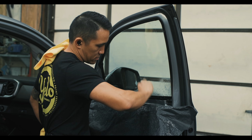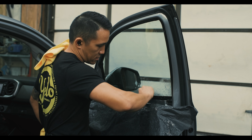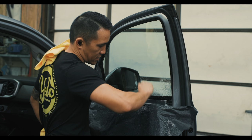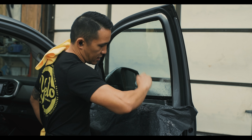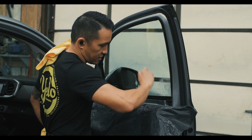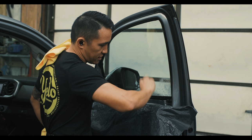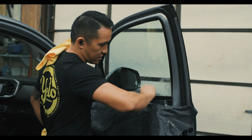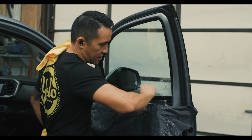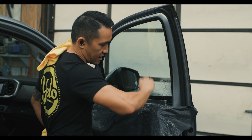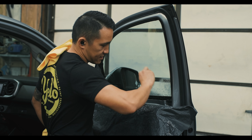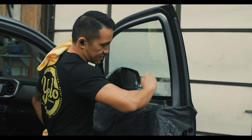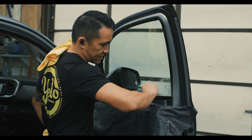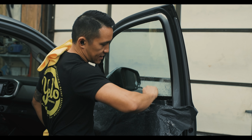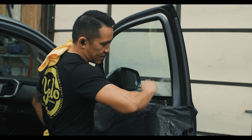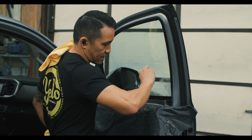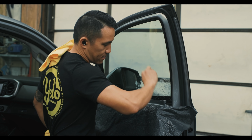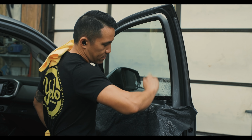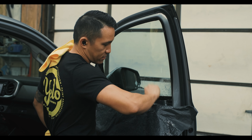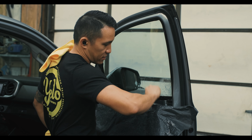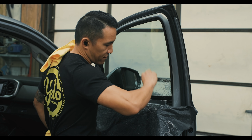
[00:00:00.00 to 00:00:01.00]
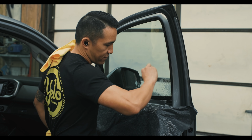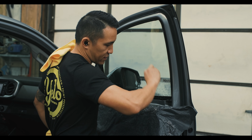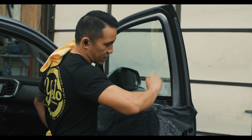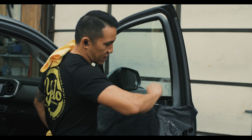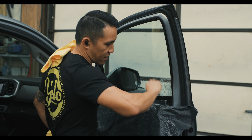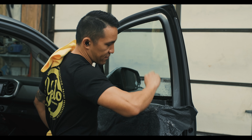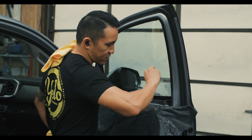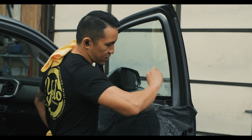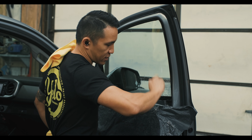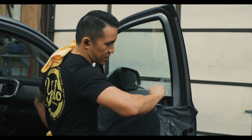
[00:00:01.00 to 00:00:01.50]
And yes, I am lifting
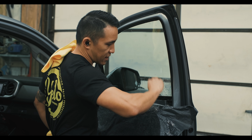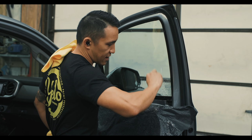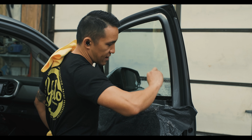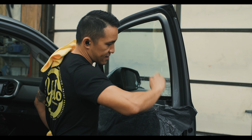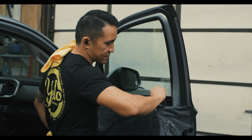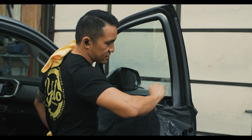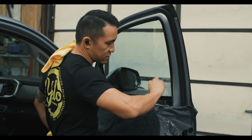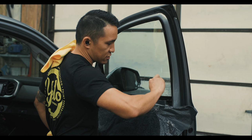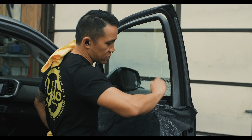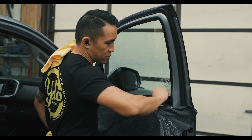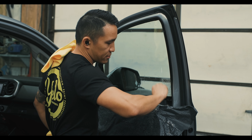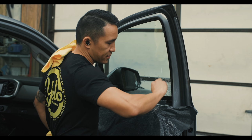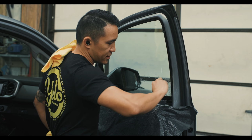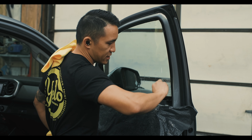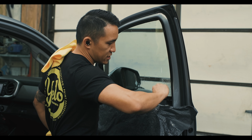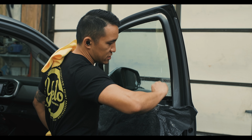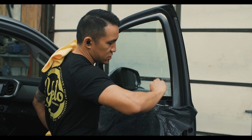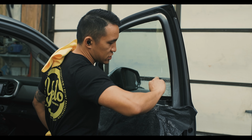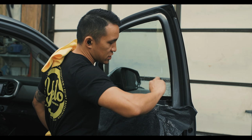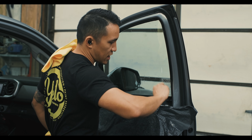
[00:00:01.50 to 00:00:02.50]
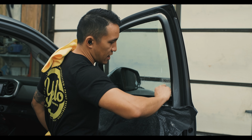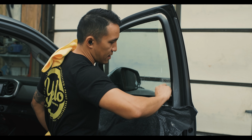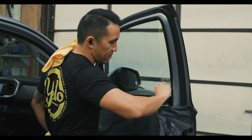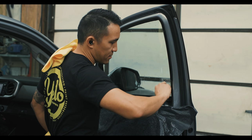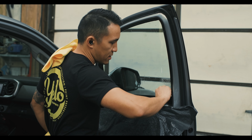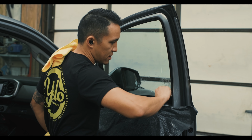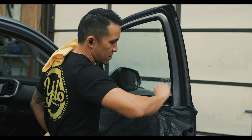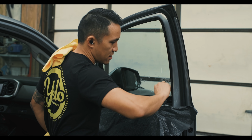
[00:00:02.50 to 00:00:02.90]
off the glass a little bit each time.